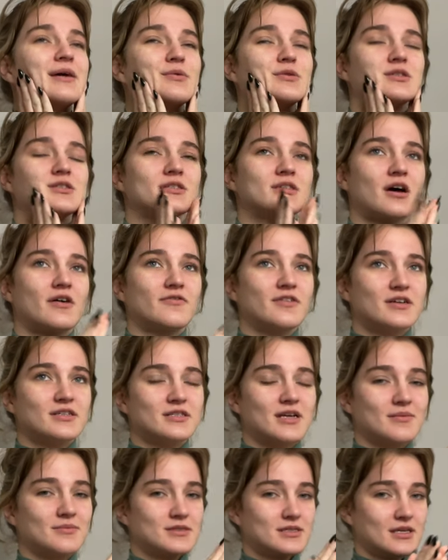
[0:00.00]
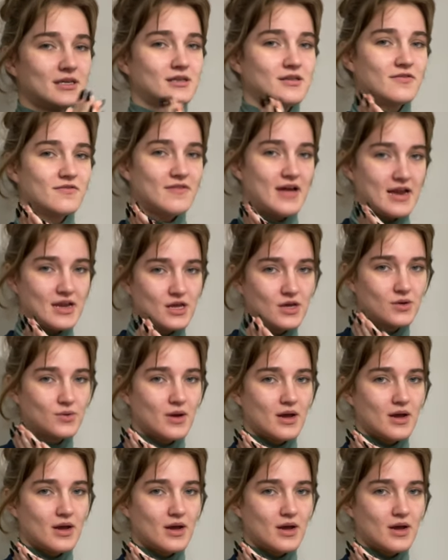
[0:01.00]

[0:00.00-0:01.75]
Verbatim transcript: which is our first time seeing the venue,